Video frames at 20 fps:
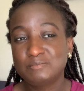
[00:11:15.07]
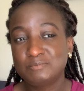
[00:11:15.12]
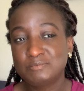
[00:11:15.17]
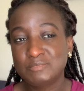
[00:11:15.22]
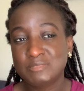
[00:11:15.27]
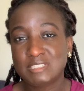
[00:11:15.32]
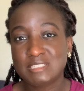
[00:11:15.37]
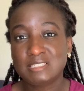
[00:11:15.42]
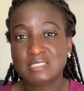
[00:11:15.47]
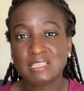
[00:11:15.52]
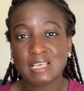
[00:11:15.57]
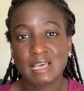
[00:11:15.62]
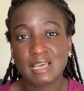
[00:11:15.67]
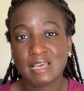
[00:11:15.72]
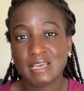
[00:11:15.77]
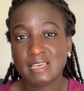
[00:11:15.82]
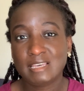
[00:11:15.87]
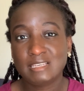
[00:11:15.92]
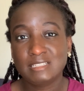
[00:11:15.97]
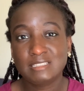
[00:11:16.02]

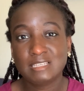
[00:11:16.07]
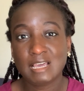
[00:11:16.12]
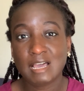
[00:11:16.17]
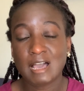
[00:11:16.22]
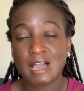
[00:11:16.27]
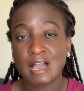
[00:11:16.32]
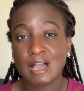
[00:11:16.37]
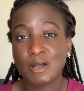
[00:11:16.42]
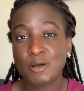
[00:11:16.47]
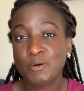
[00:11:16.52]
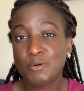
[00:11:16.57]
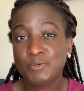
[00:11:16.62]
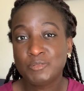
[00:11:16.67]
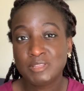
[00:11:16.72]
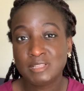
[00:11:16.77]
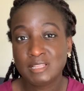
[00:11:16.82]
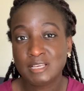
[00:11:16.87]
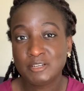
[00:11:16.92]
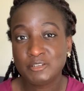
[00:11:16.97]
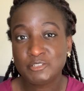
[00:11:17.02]
decide how
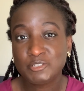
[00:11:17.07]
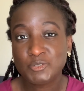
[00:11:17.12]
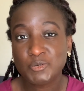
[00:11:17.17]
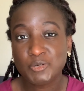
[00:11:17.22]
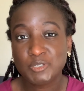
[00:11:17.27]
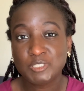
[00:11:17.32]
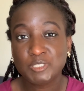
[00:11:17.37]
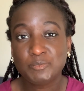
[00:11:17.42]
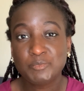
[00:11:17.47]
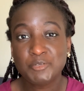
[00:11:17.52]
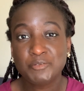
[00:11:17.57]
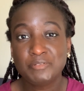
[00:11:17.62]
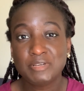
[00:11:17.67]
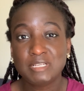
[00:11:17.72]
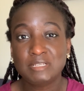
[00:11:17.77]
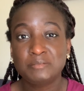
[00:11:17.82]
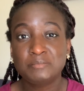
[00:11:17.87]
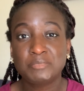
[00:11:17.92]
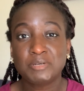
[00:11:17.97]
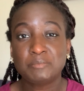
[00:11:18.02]
the letter is going to be
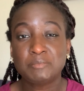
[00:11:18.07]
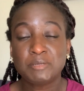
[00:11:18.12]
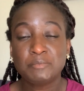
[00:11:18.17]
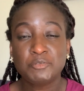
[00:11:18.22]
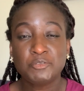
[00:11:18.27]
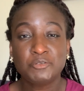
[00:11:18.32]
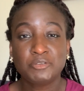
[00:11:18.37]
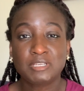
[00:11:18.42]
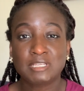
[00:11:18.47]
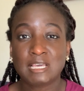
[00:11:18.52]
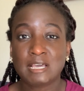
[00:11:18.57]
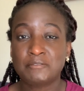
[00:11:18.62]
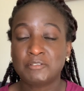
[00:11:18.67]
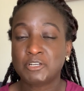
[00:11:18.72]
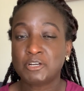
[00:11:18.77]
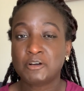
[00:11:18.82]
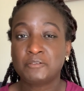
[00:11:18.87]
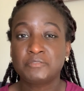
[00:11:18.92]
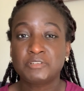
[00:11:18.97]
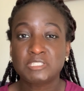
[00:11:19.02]
written, but maybe you can have
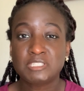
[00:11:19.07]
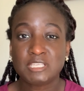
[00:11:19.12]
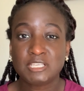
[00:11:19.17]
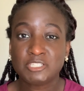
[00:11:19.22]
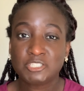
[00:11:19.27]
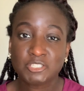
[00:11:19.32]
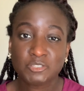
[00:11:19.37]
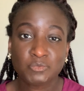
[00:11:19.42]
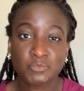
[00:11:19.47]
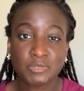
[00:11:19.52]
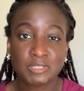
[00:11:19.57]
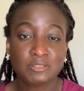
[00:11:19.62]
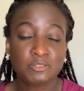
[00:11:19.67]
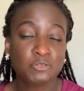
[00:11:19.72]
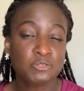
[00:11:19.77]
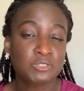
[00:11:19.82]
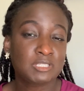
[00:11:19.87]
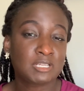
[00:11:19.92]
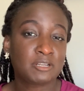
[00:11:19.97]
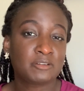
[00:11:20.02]
a conversation with
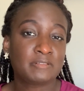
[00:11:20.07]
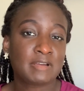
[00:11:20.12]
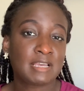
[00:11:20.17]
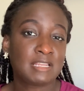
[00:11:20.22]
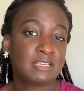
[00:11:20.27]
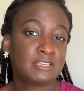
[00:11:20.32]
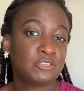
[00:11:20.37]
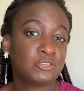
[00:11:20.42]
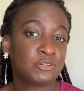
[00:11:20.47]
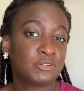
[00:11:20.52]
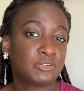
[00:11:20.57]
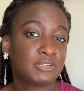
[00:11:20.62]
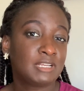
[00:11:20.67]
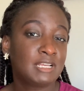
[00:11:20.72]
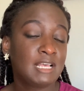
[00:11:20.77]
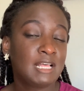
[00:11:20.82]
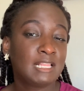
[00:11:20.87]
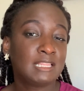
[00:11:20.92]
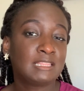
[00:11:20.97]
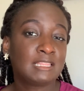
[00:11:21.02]
those that are writing your
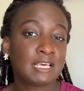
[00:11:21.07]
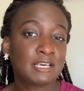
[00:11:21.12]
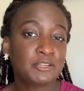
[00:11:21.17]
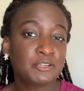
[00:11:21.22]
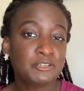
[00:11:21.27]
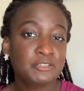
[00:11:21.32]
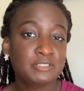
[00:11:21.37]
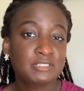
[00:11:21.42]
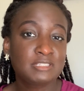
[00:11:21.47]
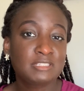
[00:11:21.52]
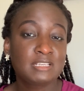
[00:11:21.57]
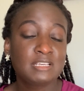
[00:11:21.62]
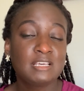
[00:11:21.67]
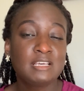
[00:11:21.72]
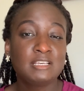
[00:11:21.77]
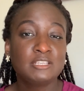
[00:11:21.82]
letters